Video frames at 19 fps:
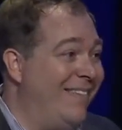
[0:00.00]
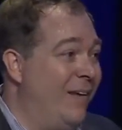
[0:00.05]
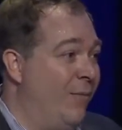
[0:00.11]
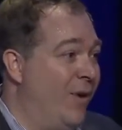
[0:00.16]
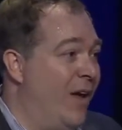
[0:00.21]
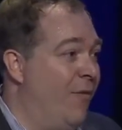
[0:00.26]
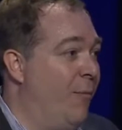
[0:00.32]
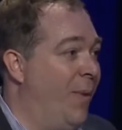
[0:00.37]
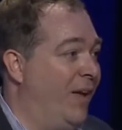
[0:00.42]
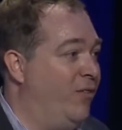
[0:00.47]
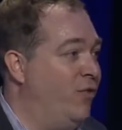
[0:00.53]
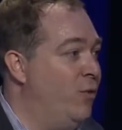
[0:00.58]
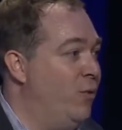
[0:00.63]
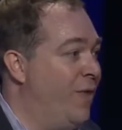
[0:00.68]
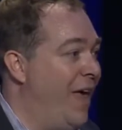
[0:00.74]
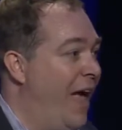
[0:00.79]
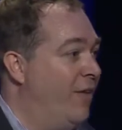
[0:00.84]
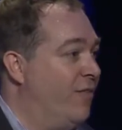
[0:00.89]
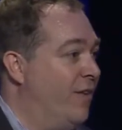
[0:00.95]
and we have about
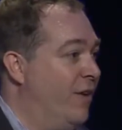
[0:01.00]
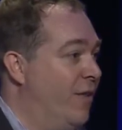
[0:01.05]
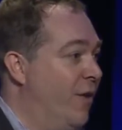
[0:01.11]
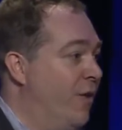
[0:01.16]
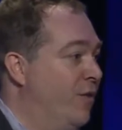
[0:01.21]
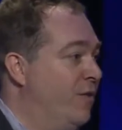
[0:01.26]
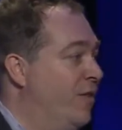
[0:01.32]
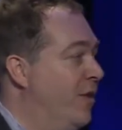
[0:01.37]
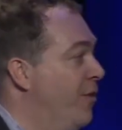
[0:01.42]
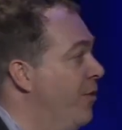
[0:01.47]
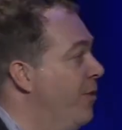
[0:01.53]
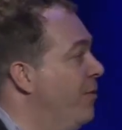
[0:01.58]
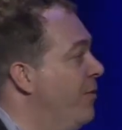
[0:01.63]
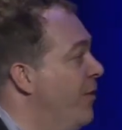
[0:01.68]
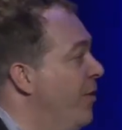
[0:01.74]
2,000 of those that are,